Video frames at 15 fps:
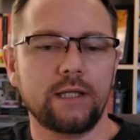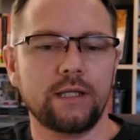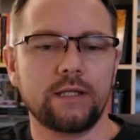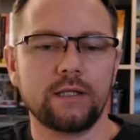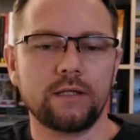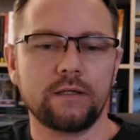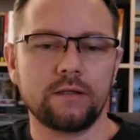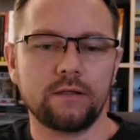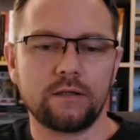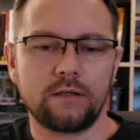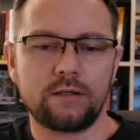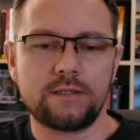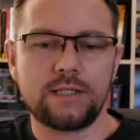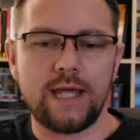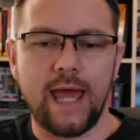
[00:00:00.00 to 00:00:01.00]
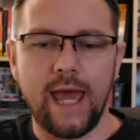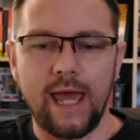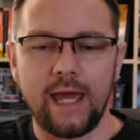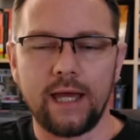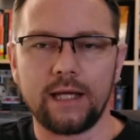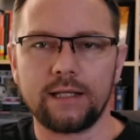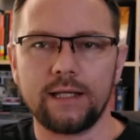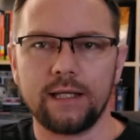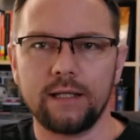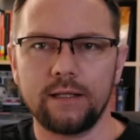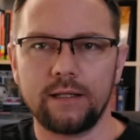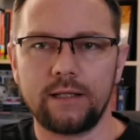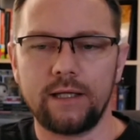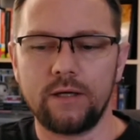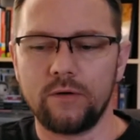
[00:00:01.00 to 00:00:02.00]
the tag that
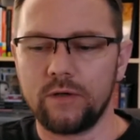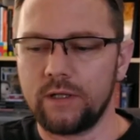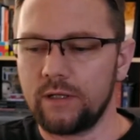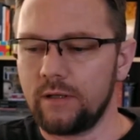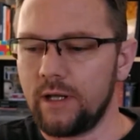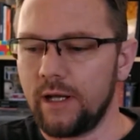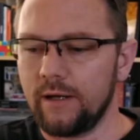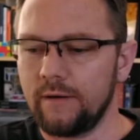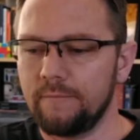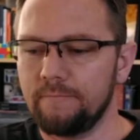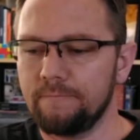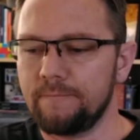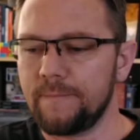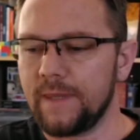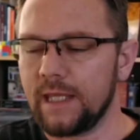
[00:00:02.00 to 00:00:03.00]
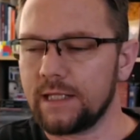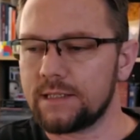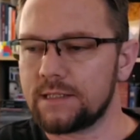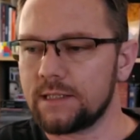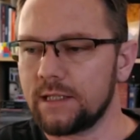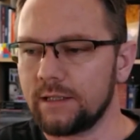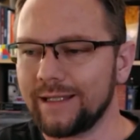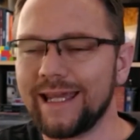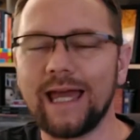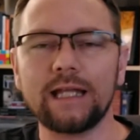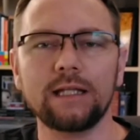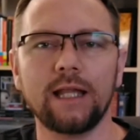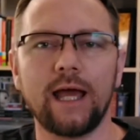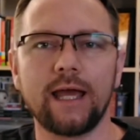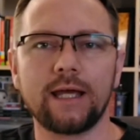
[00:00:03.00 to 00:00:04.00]

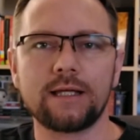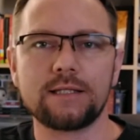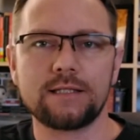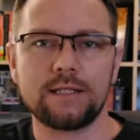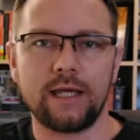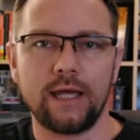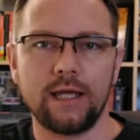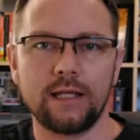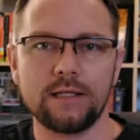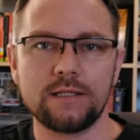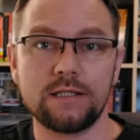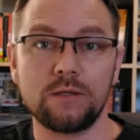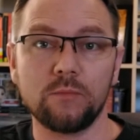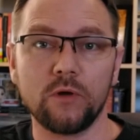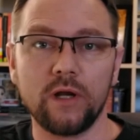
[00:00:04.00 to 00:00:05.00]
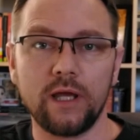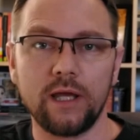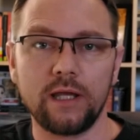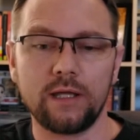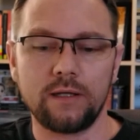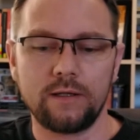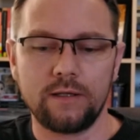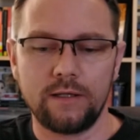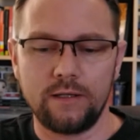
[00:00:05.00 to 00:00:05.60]
Leanne Likes and Simone